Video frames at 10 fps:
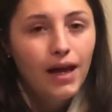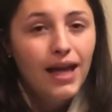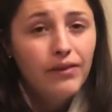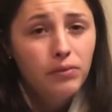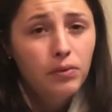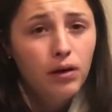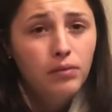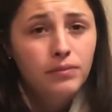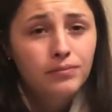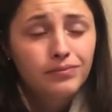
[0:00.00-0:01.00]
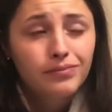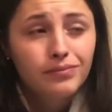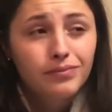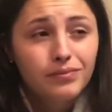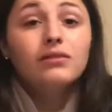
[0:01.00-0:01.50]
I have a problem.
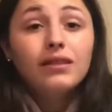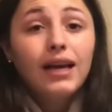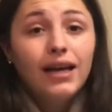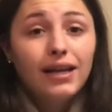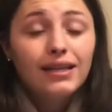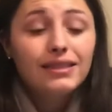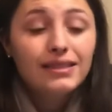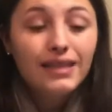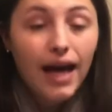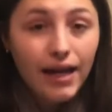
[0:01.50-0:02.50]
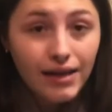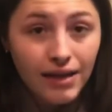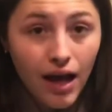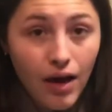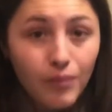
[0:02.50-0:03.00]
So that is the end
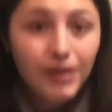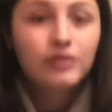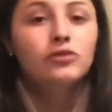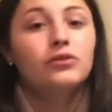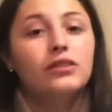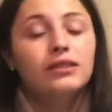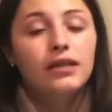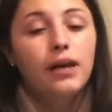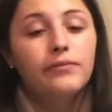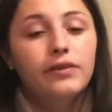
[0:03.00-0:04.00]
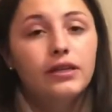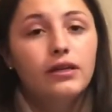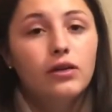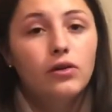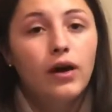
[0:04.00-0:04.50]
of my story time
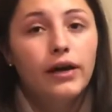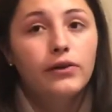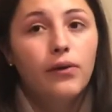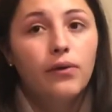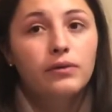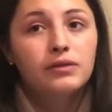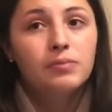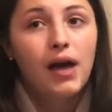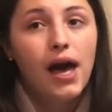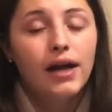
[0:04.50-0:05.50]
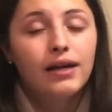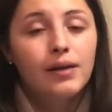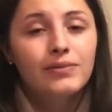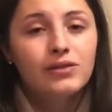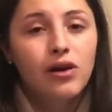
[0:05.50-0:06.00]
video. I know it was bad, and
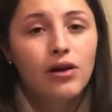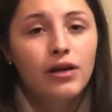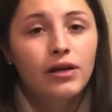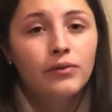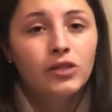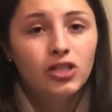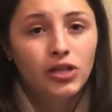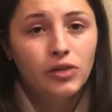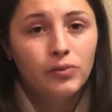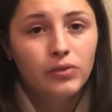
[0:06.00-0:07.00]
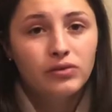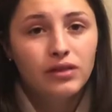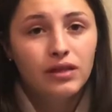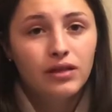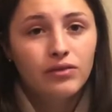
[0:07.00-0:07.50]
I'm sorry. I wish I could have
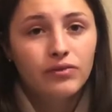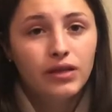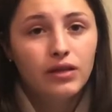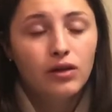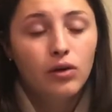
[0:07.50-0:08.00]
posted the other video.